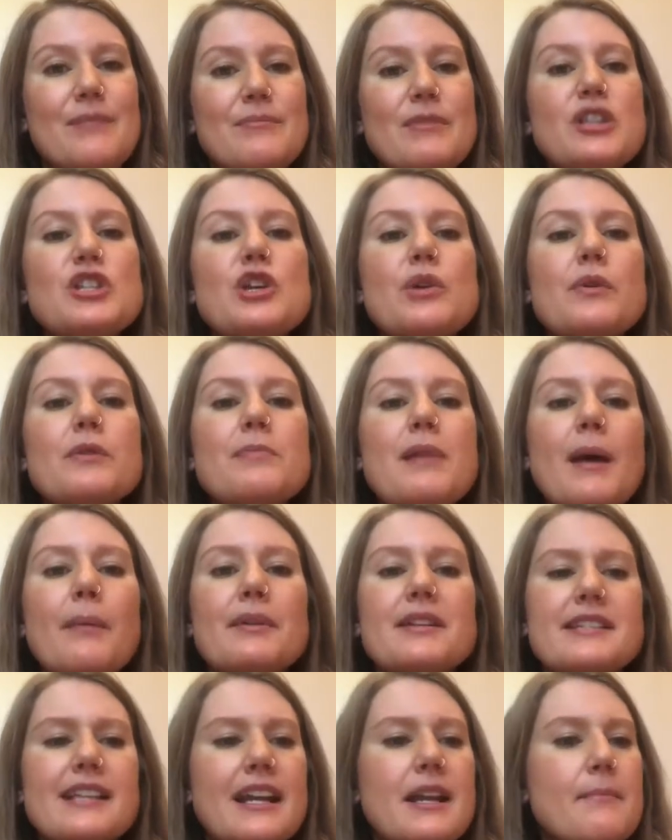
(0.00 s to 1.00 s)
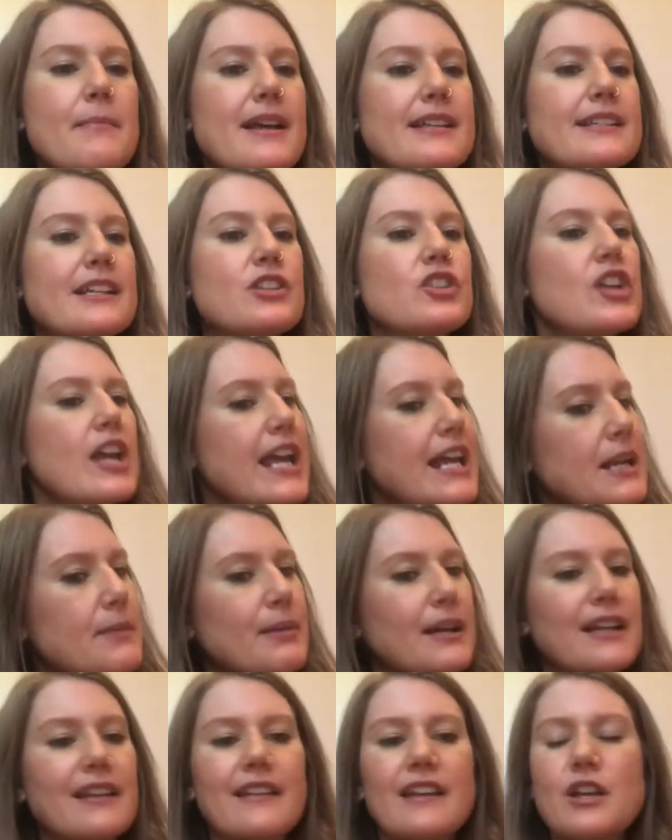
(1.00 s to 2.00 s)
You would be able to send a message to
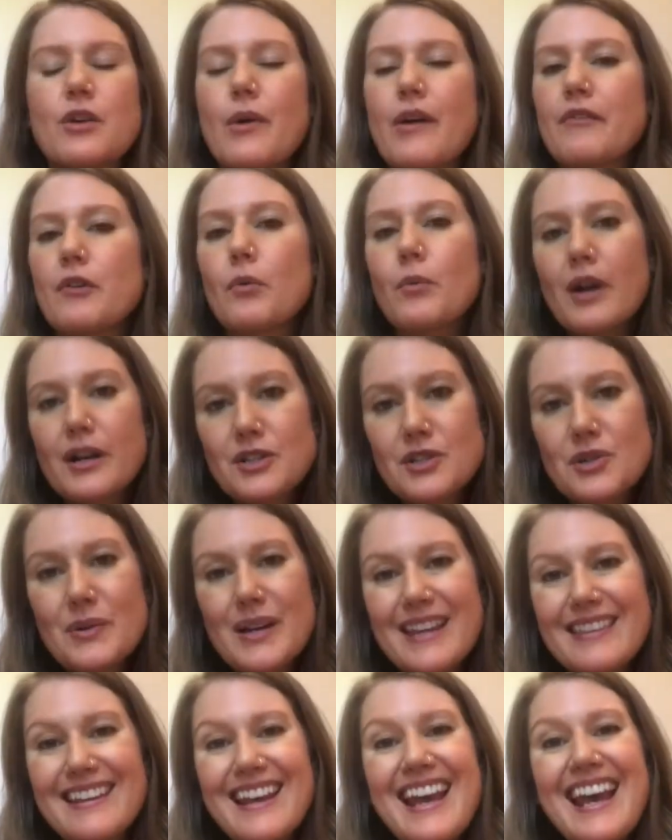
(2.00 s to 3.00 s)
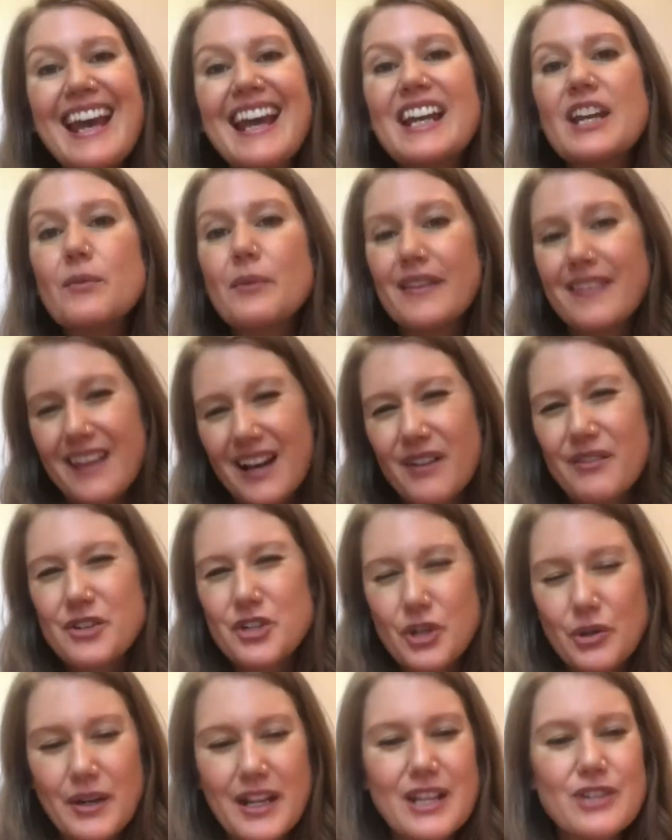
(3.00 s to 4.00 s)
anybody that you ever worked with, anyone that ever
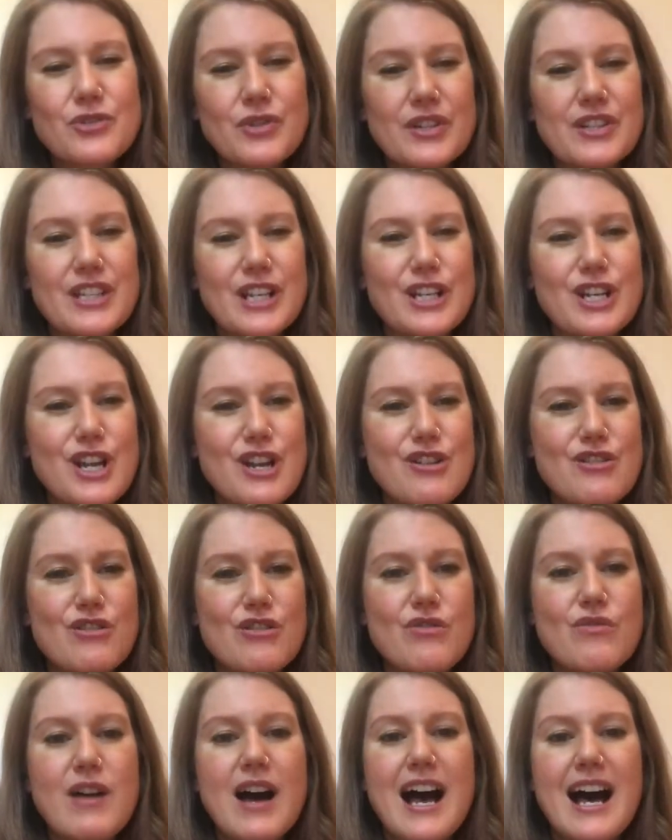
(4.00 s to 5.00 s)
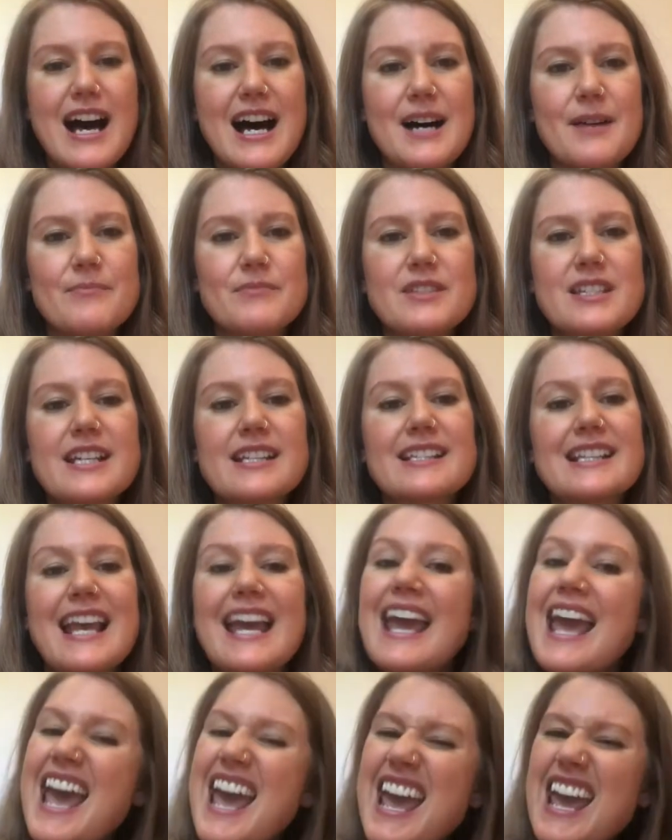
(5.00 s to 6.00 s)
showed interest in you, to say,
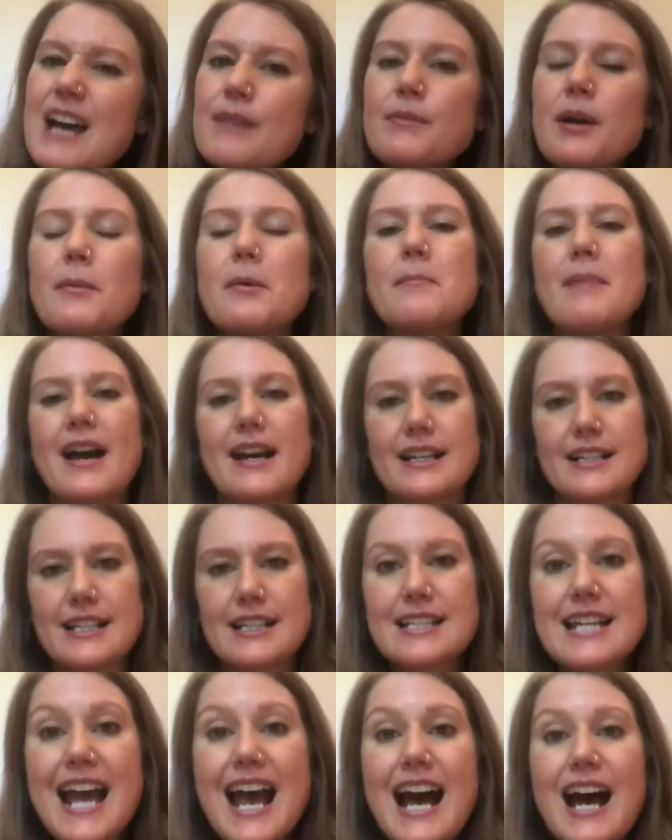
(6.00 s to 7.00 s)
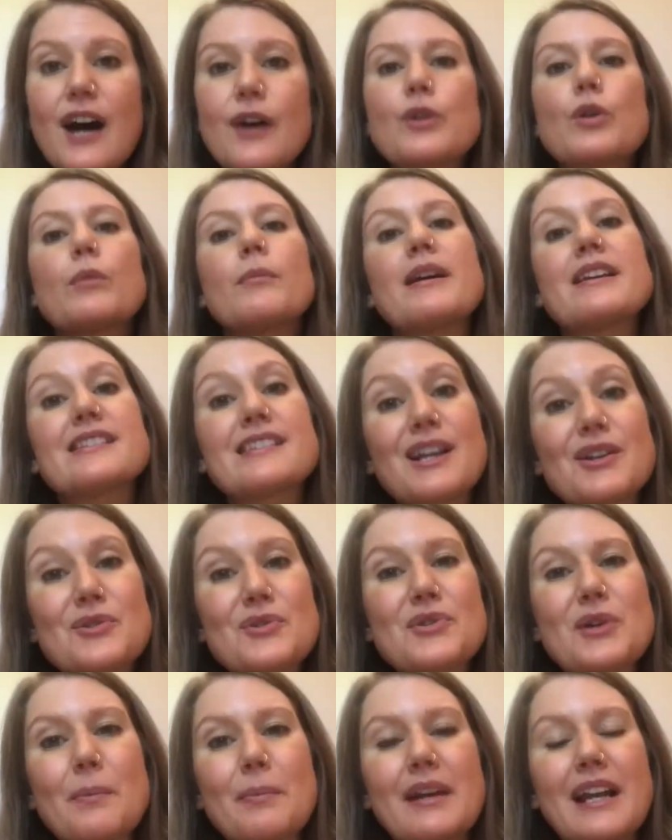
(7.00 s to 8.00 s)
hey, I'm coming back into town or my schedule's
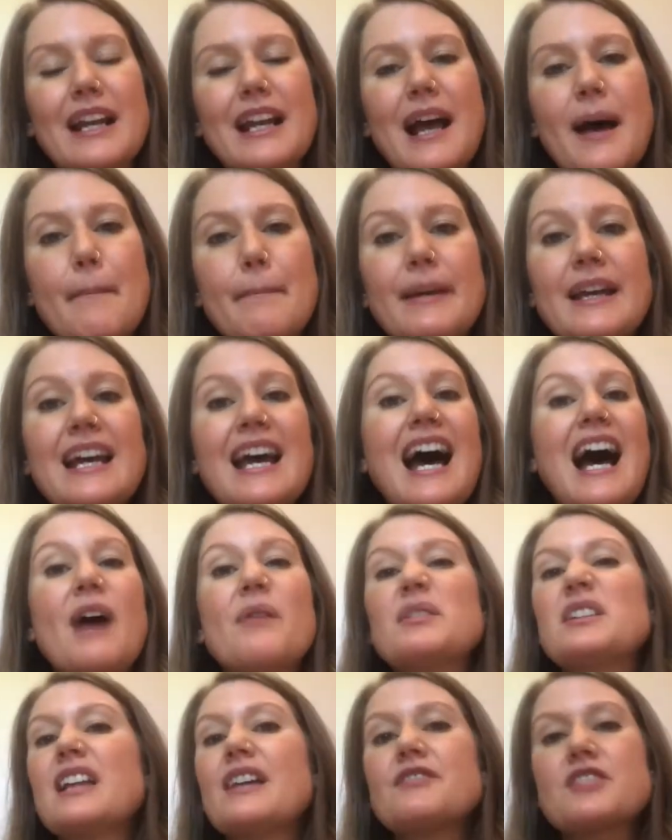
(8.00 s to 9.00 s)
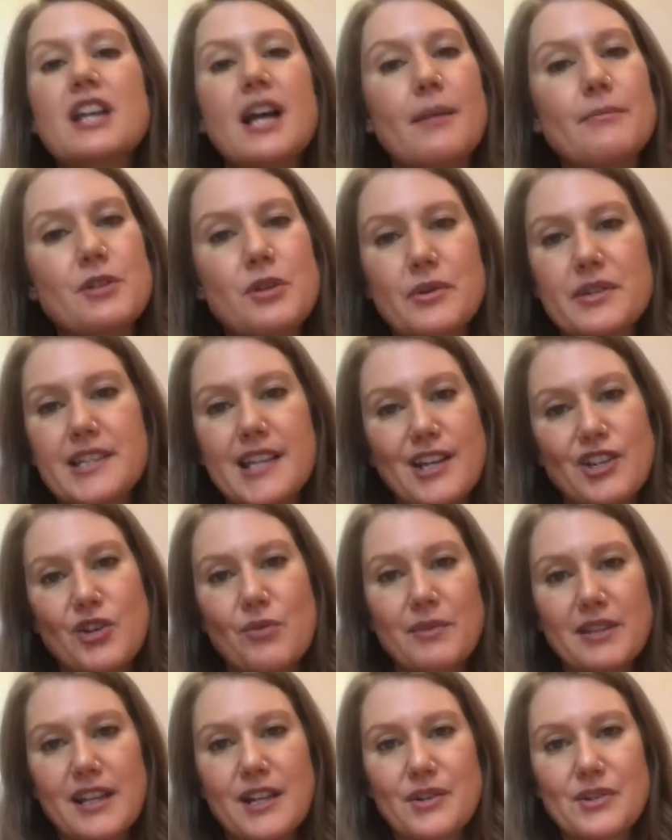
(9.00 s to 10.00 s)
opening up. I would love to come do a session
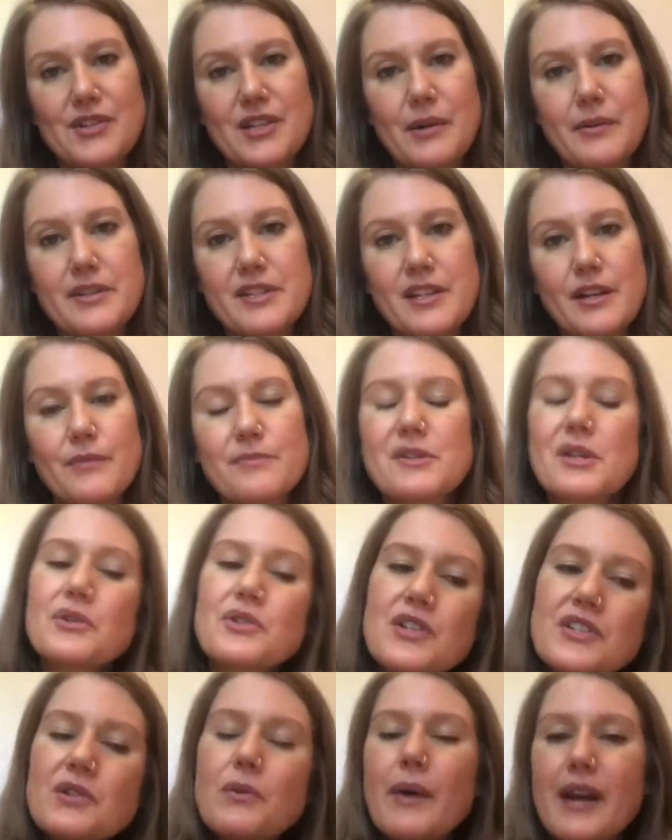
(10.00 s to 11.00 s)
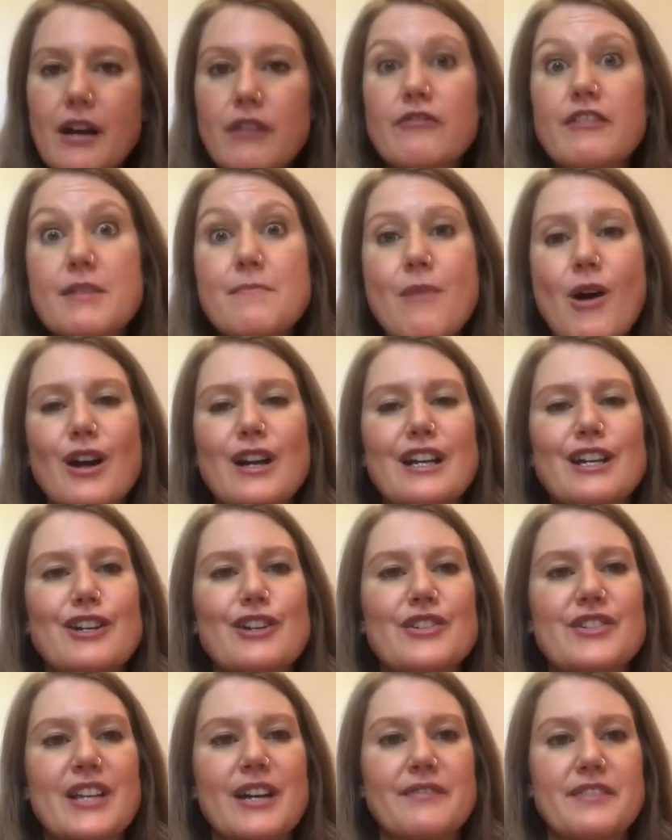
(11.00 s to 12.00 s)
with little so-and-so. So it's just a way to remarket
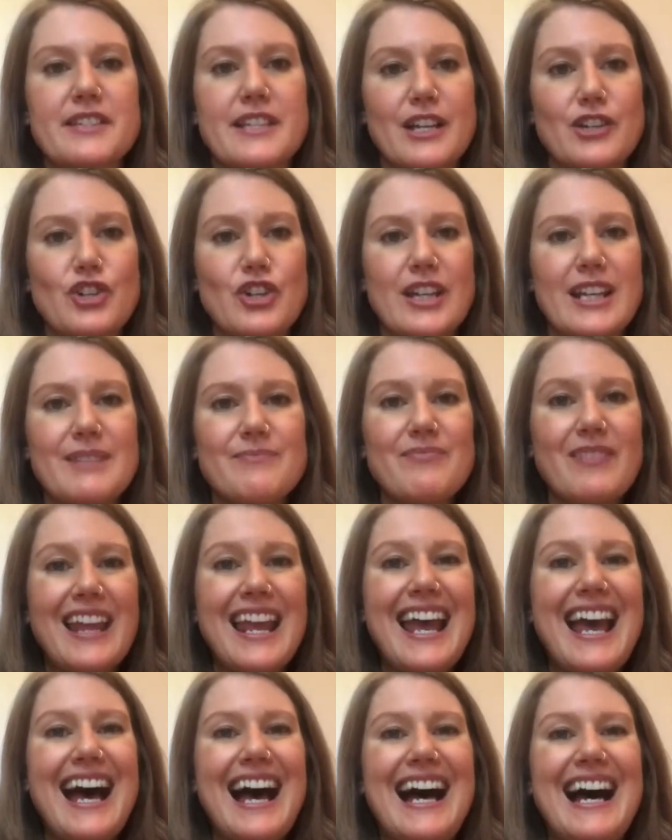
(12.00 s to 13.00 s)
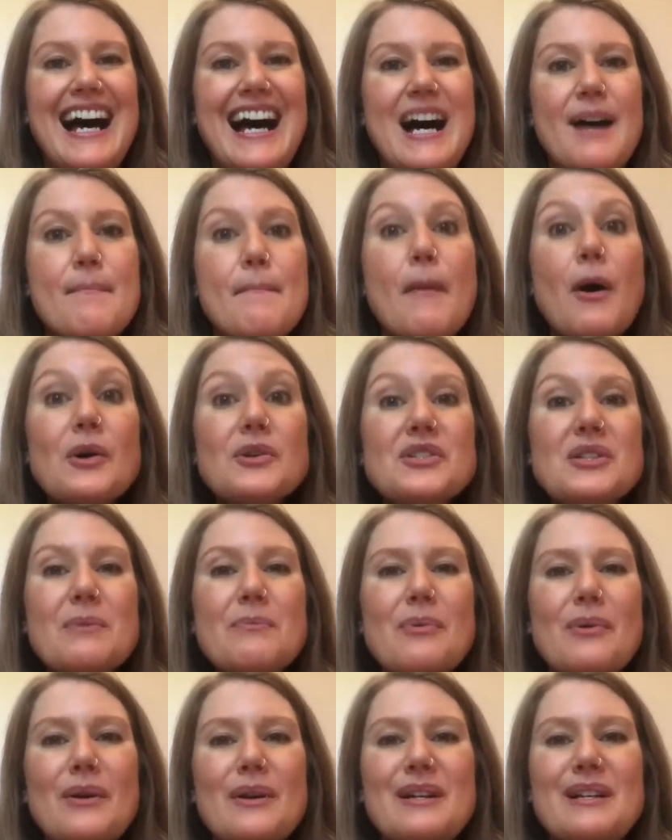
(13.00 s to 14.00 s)
yourself essentially. Most
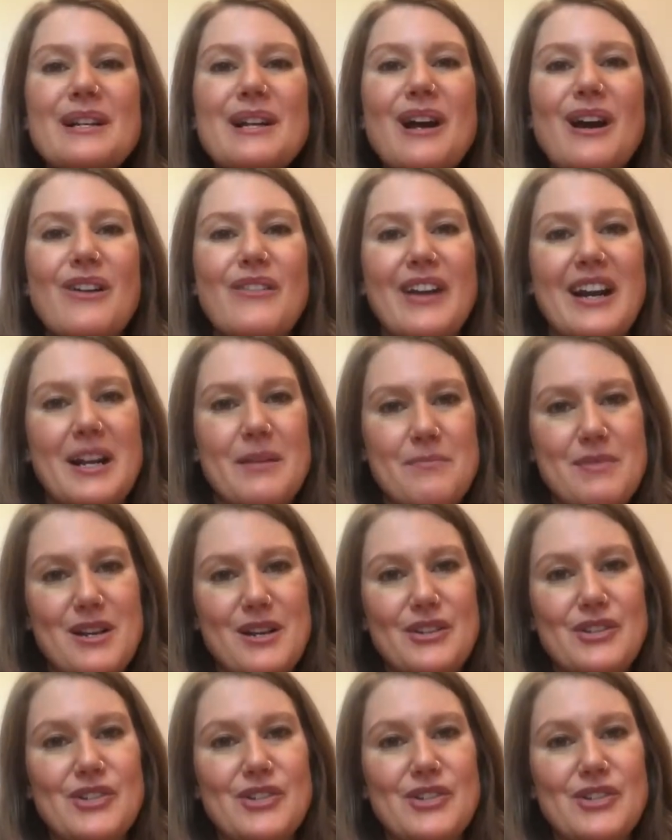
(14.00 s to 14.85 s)
important are right up here.